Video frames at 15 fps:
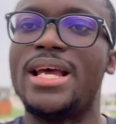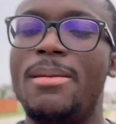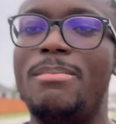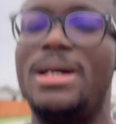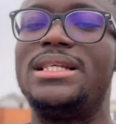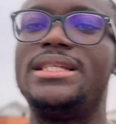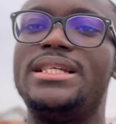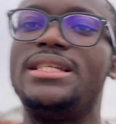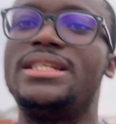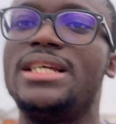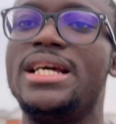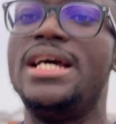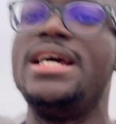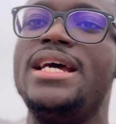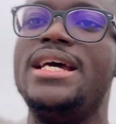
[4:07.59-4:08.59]
embassies
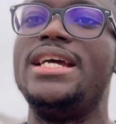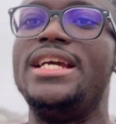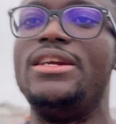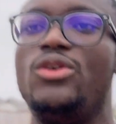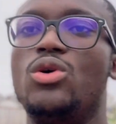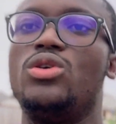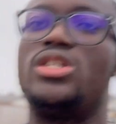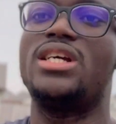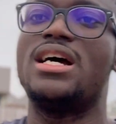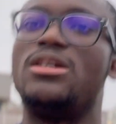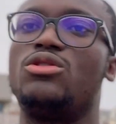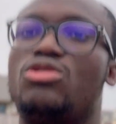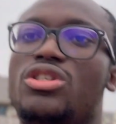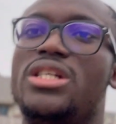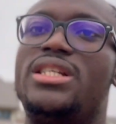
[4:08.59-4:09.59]
in those
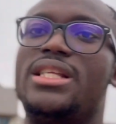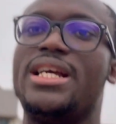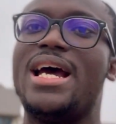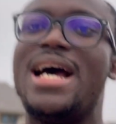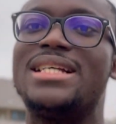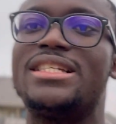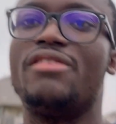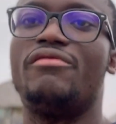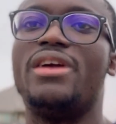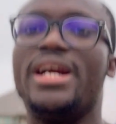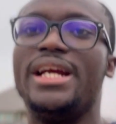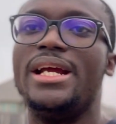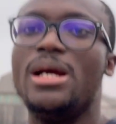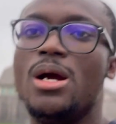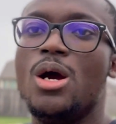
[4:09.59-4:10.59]
countries, they has a
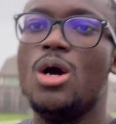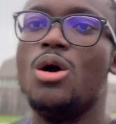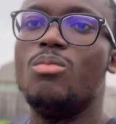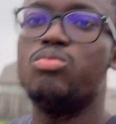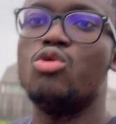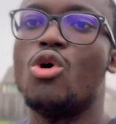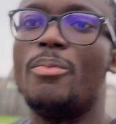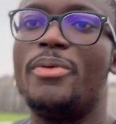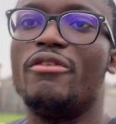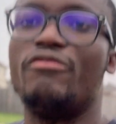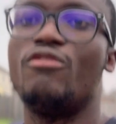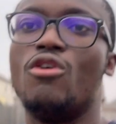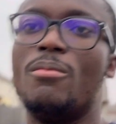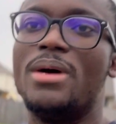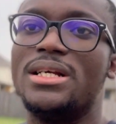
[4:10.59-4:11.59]
very poor
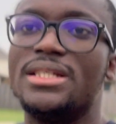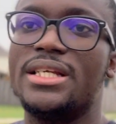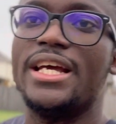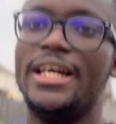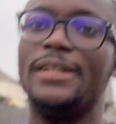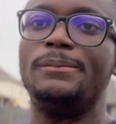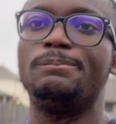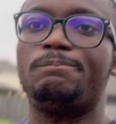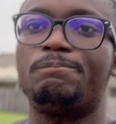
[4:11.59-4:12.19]
performance, and